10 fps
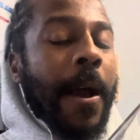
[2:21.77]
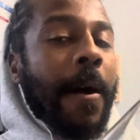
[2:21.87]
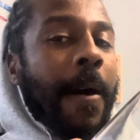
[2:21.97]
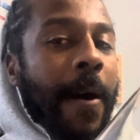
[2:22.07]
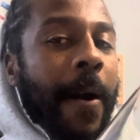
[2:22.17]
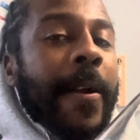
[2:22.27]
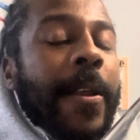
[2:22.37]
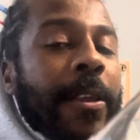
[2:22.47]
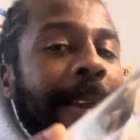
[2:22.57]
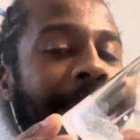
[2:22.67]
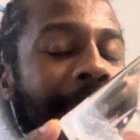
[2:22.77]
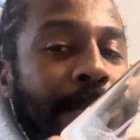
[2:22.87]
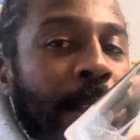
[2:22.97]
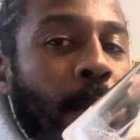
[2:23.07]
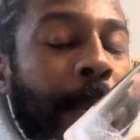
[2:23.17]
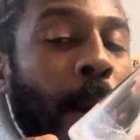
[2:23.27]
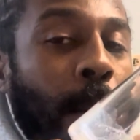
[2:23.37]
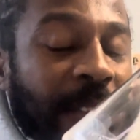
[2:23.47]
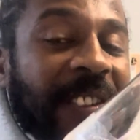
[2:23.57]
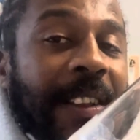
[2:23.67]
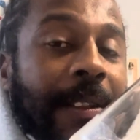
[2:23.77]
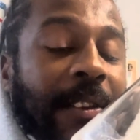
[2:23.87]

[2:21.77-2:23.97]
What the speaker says: or you like me to post it,